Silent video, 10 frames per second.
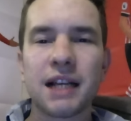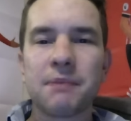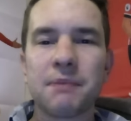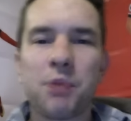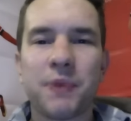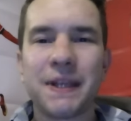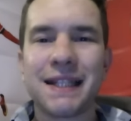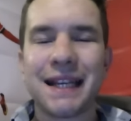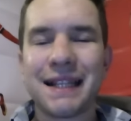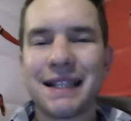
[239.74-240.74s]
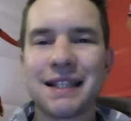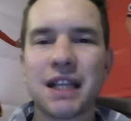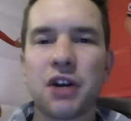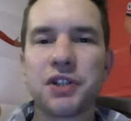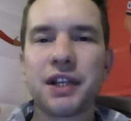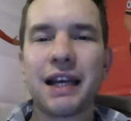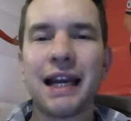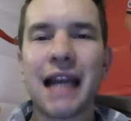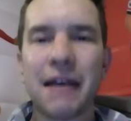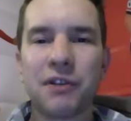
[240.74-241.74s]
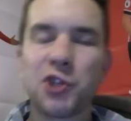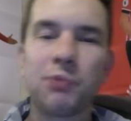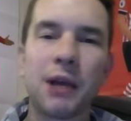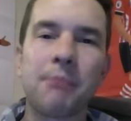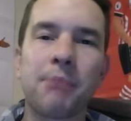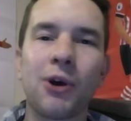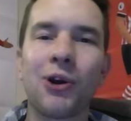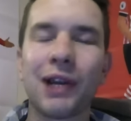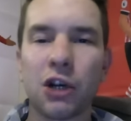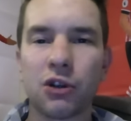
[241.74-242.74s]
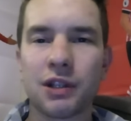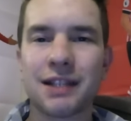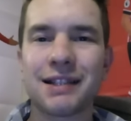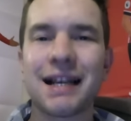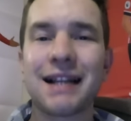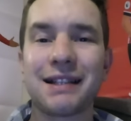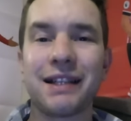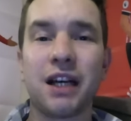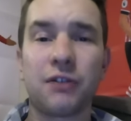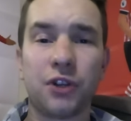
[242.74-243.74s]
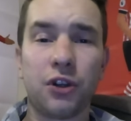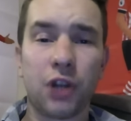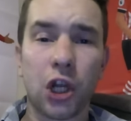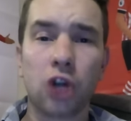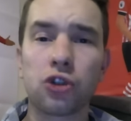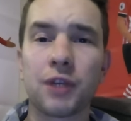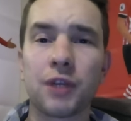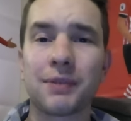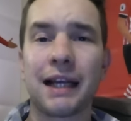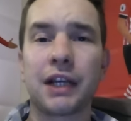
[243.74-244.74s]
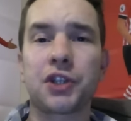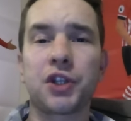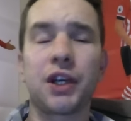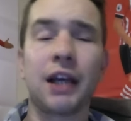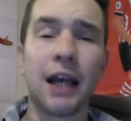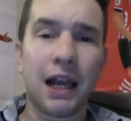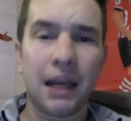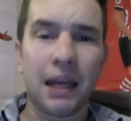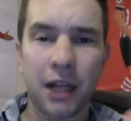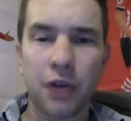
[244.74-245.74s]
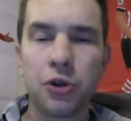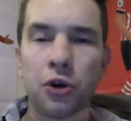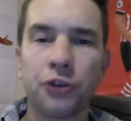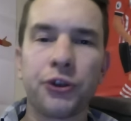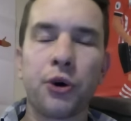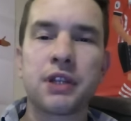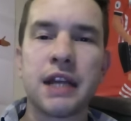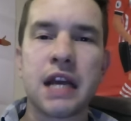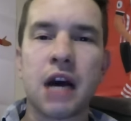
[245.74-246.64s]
So that's my predicted starting 11 to play Burnley on Saturday afternoon, a long trip to Lancashire. Let me know your thoughts in